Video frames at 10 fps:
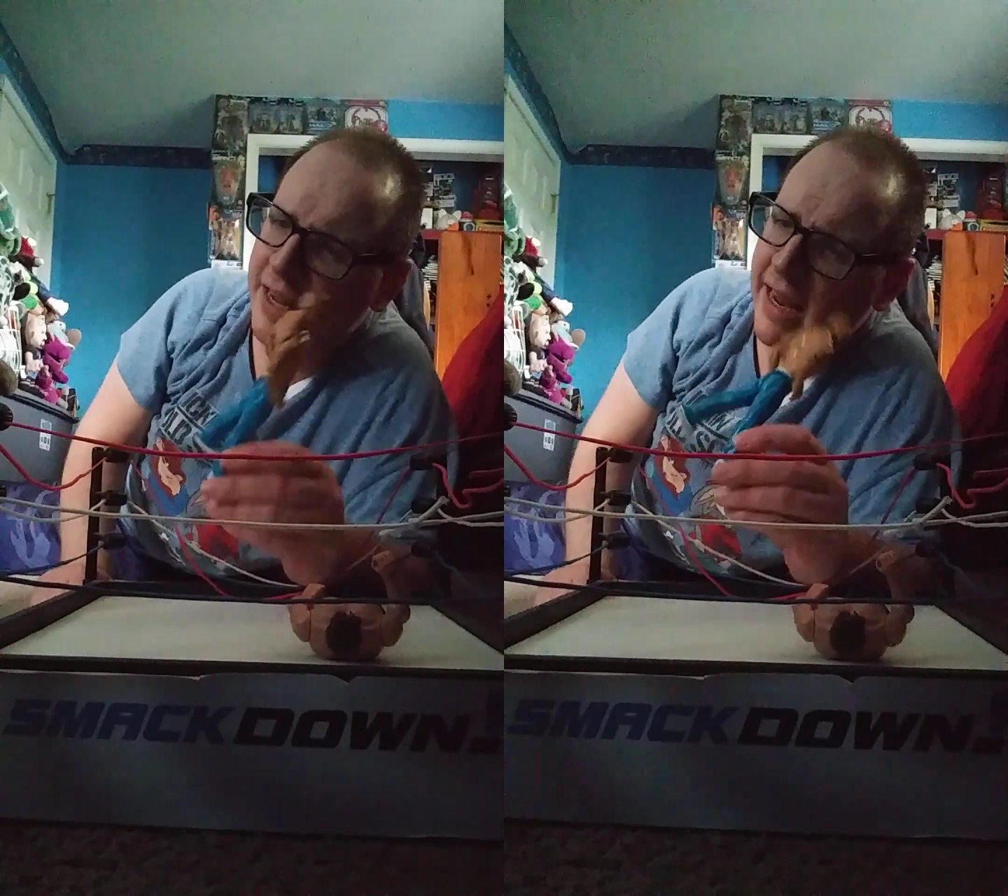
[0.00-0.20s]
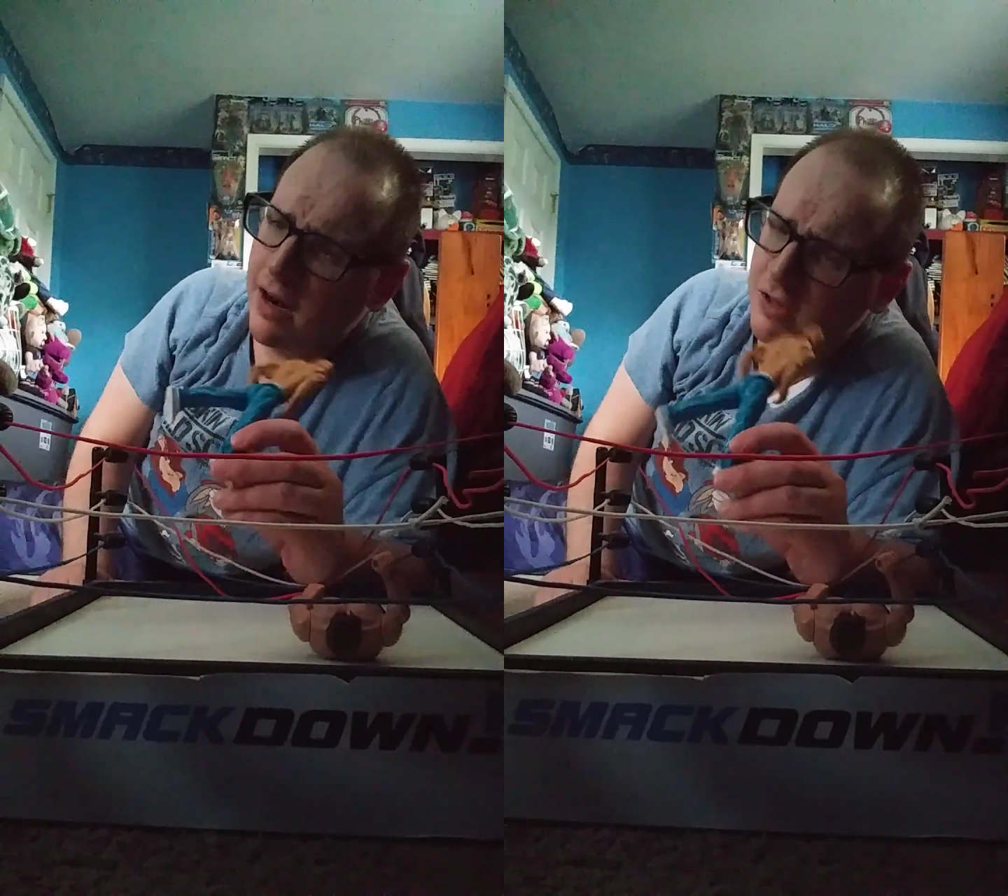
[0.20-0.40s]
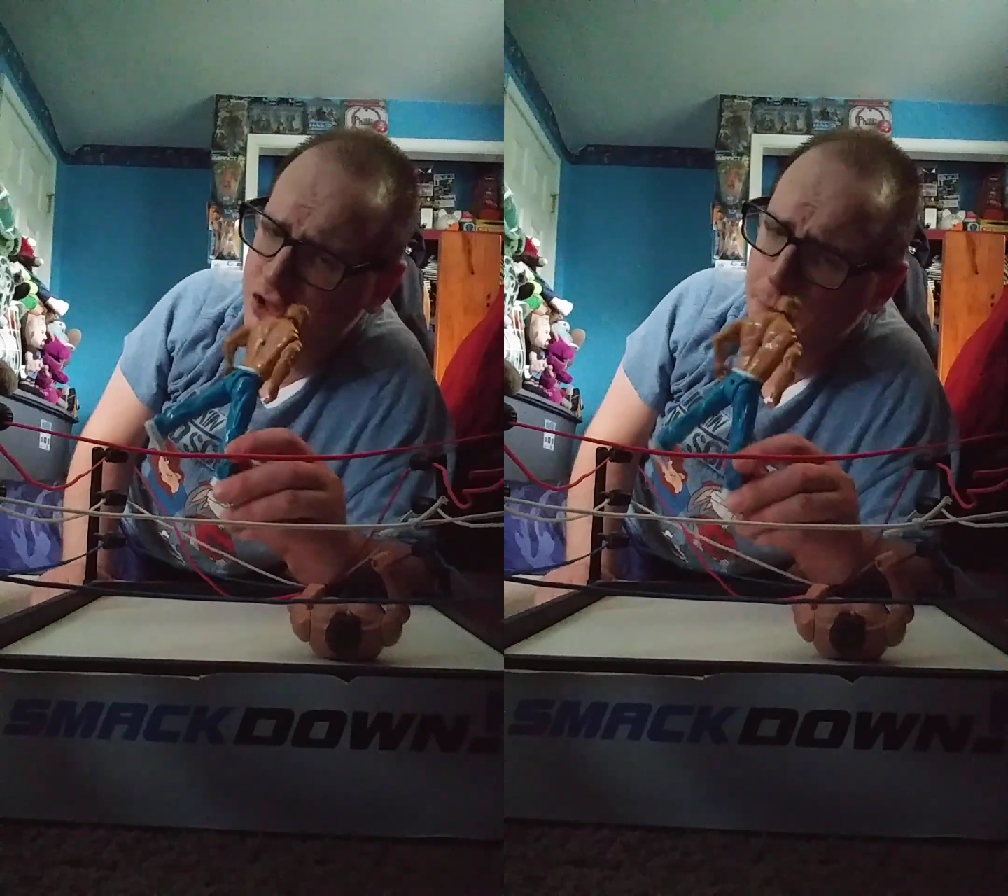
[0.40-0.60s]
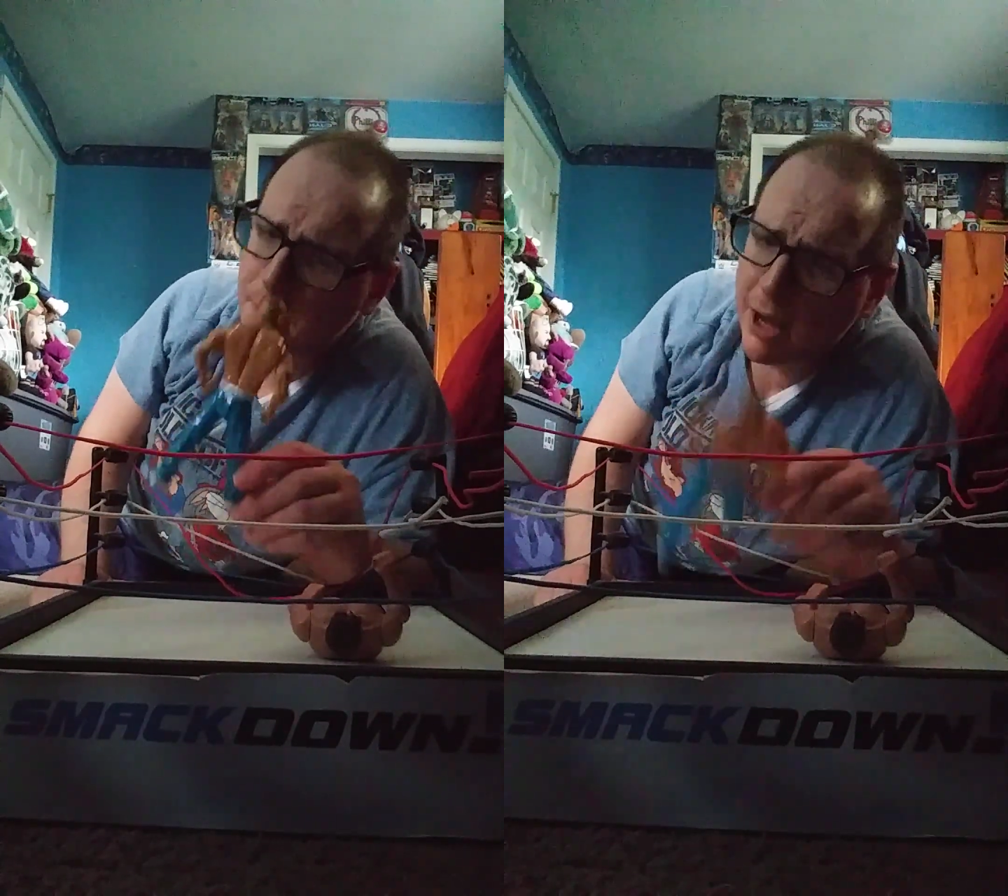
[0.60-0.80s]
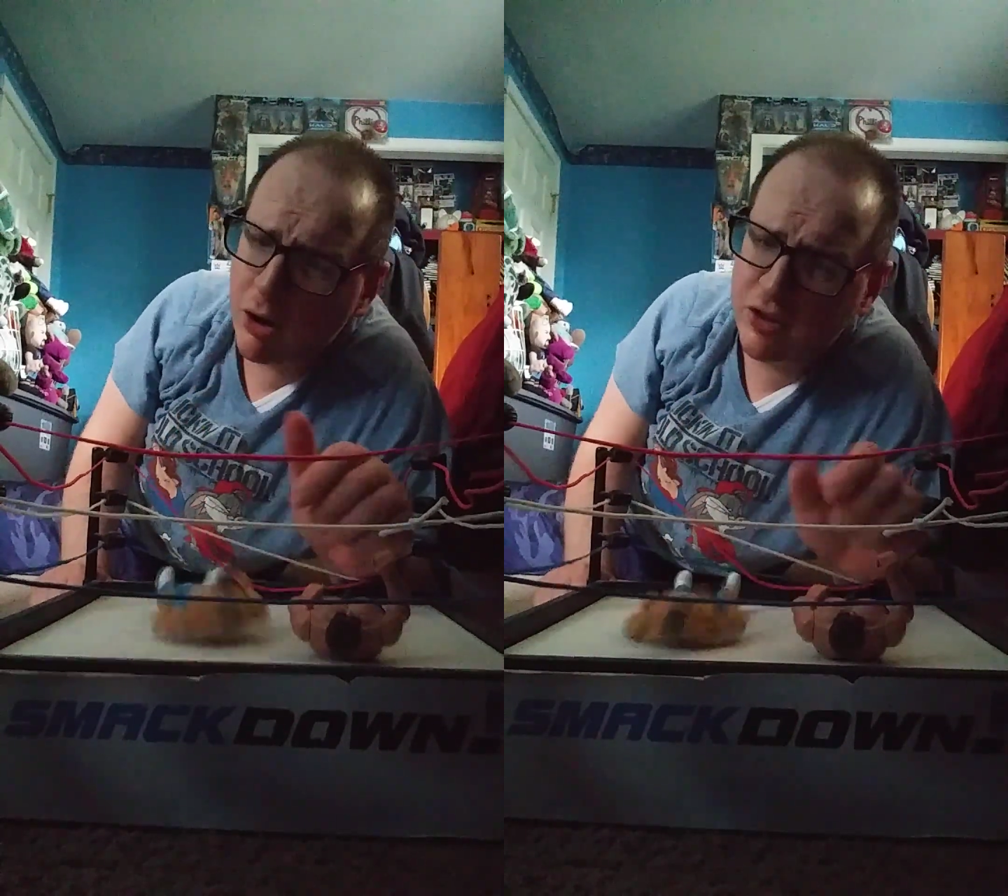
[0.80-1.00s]
here's the
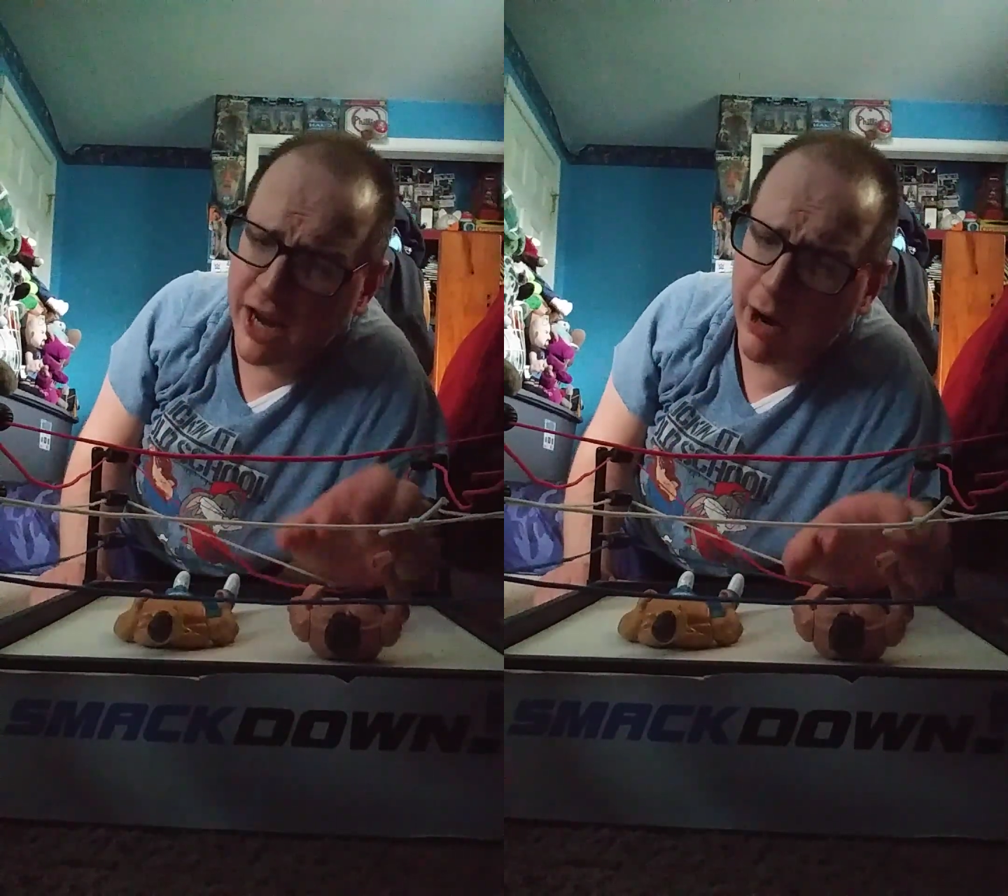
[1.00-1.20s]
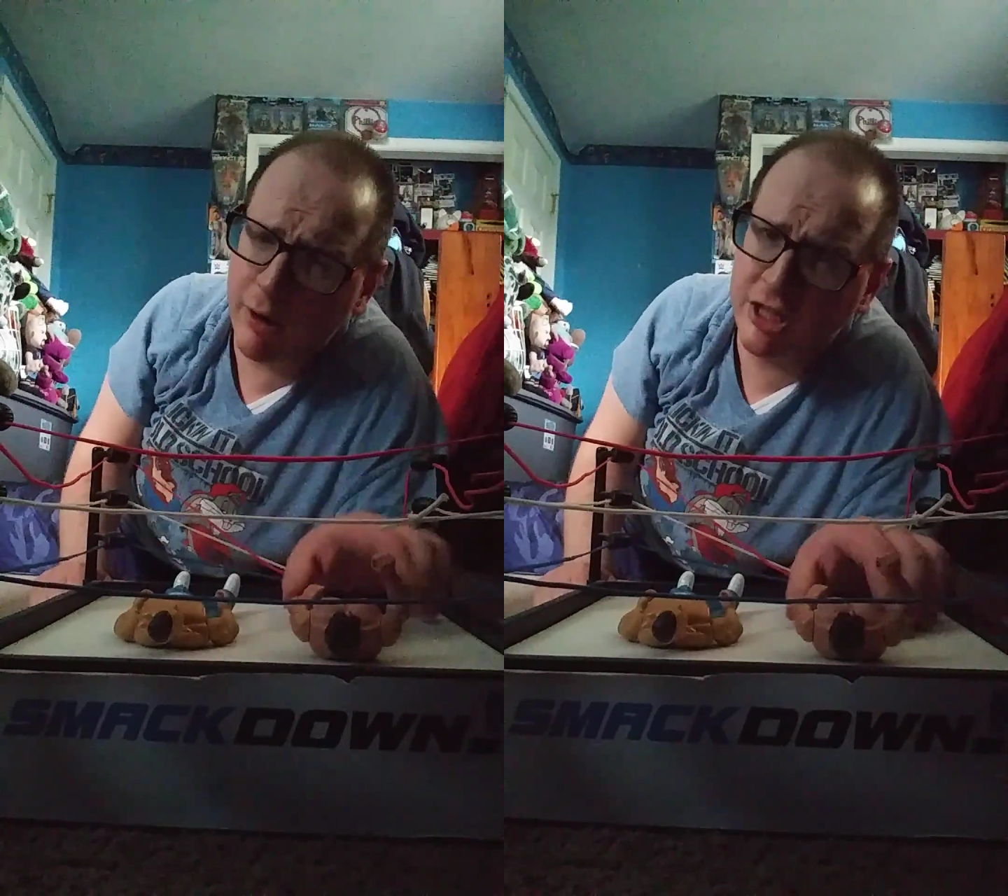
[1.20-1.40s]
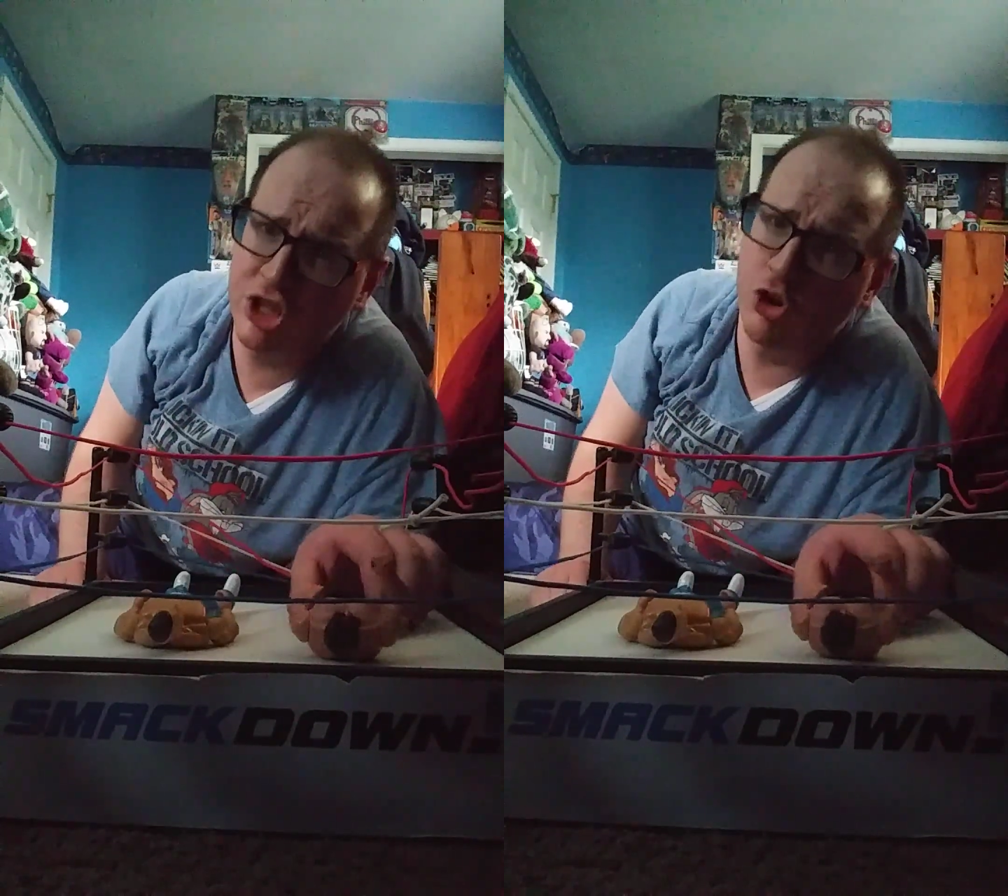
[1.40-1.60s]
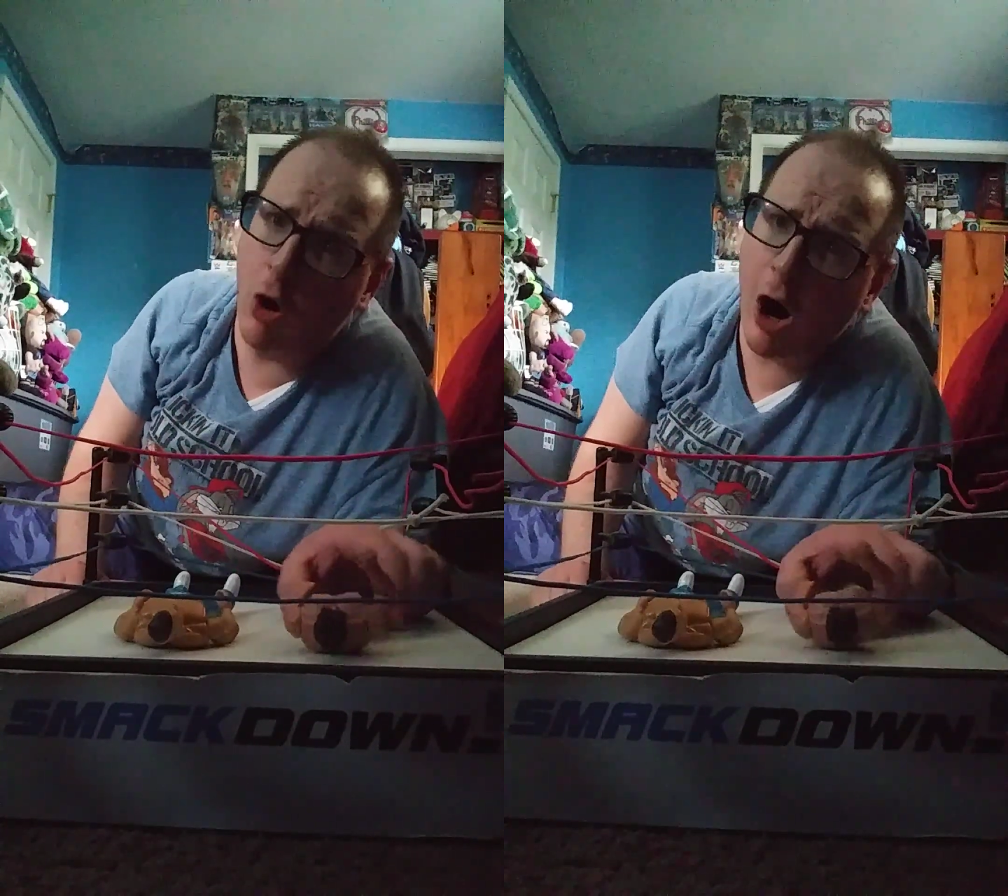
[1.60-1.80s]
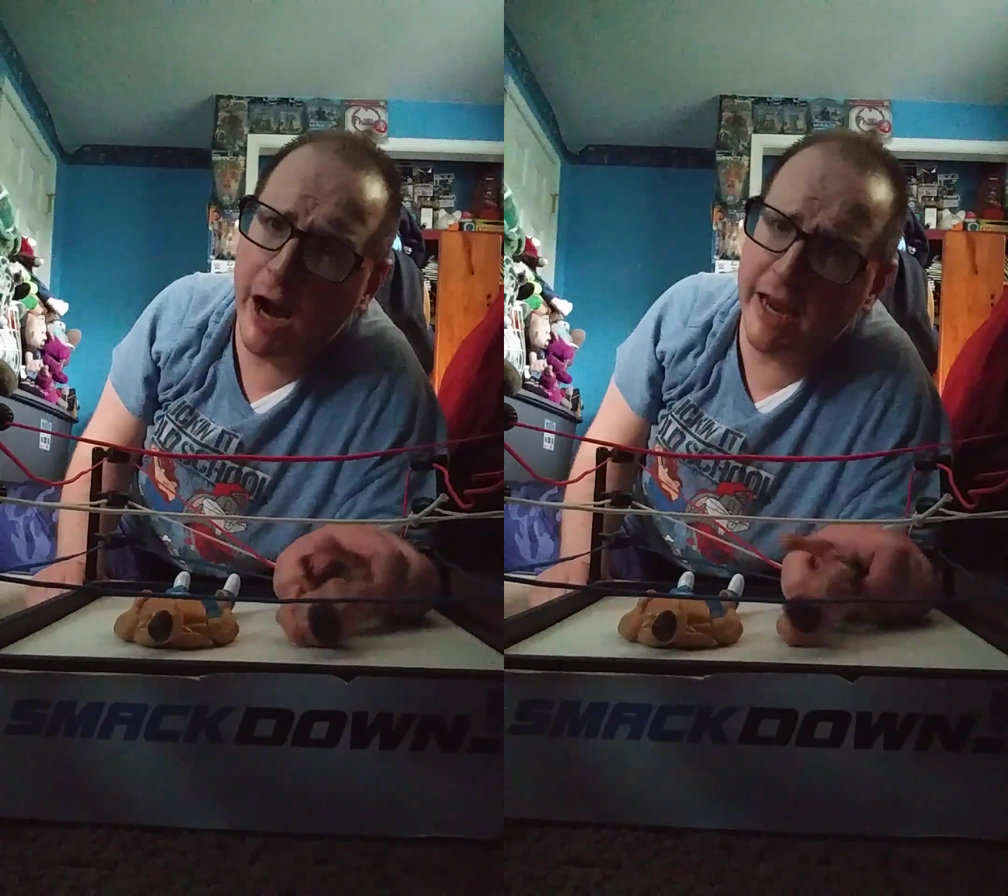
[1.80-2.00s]
military
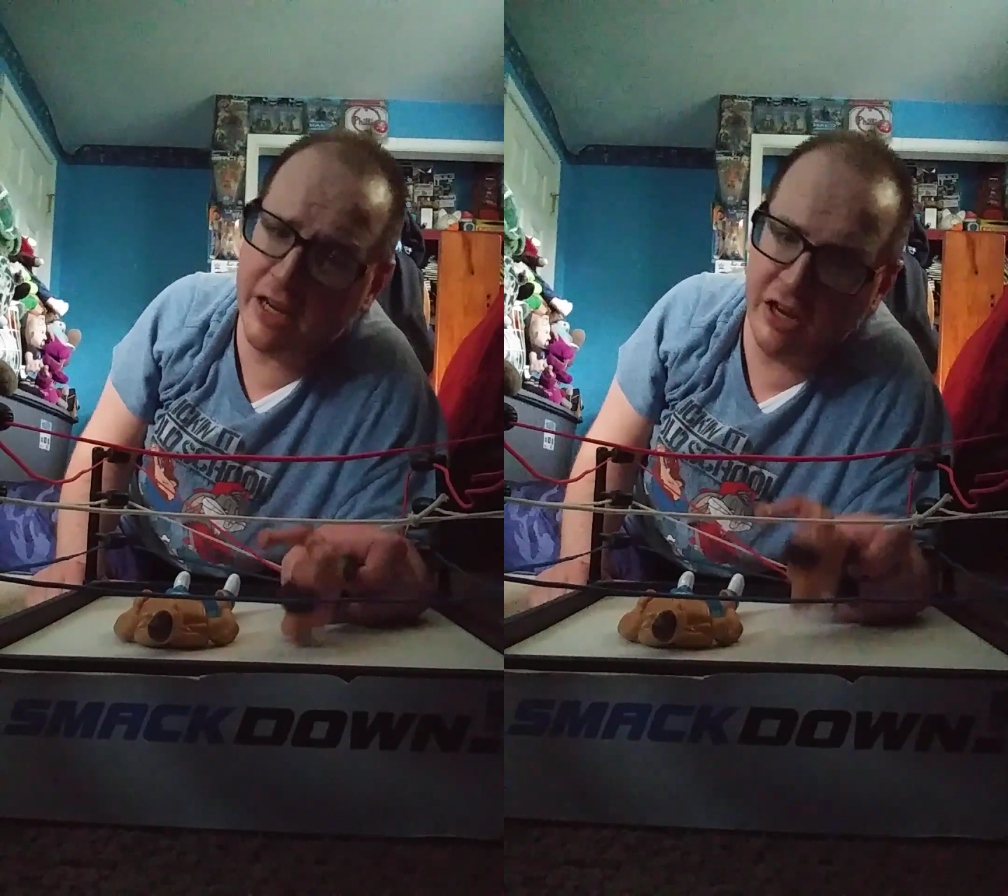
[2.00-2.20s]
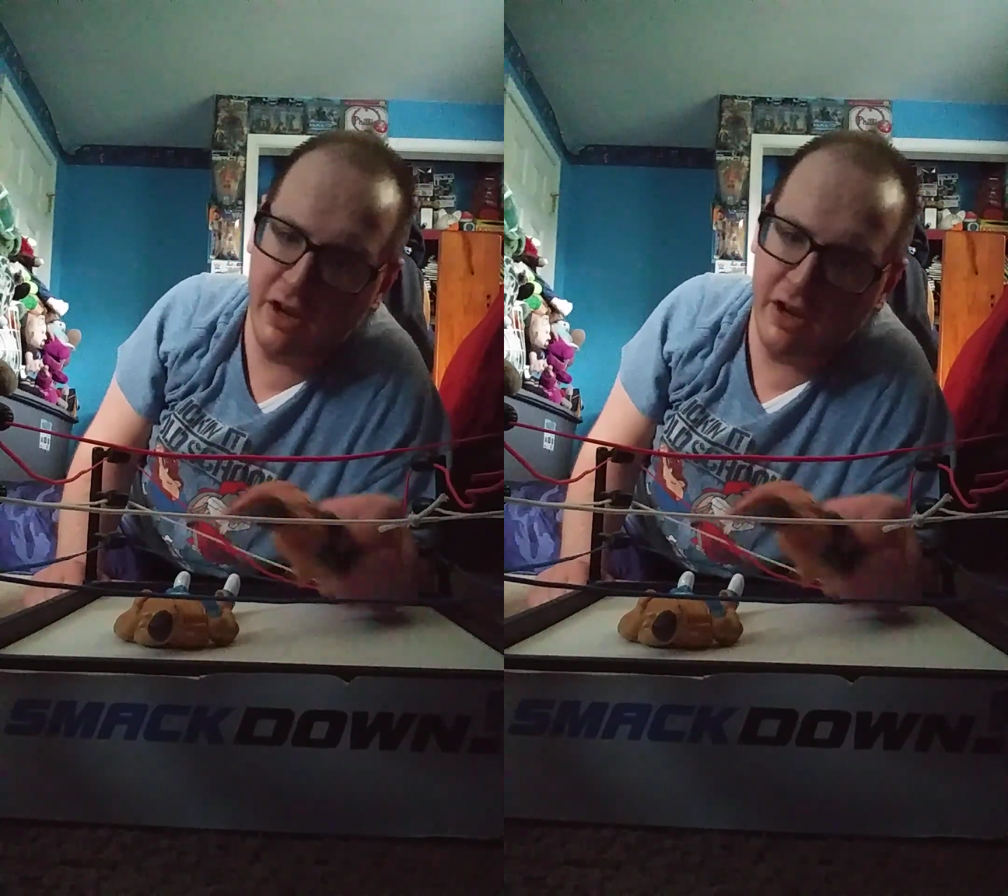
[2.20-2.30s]
strike!